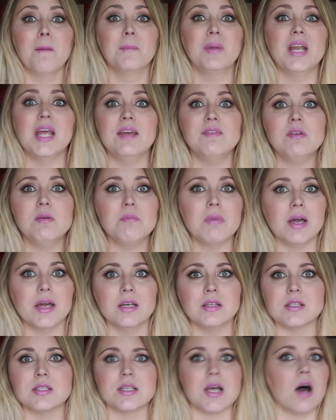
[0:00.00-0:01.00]
But even
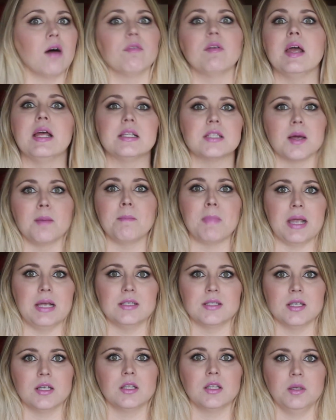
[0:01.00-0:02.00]
by itself, it's
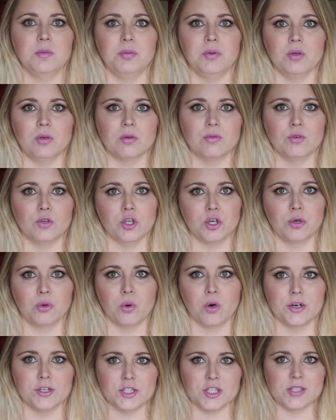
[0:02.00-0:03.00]
amazingly beautiful and
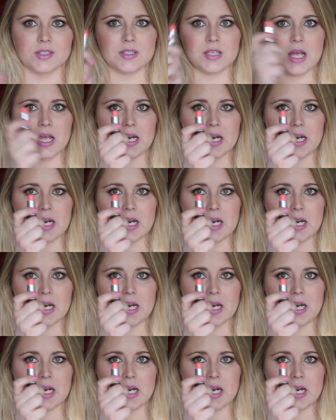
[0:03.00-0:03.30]
gorgeous.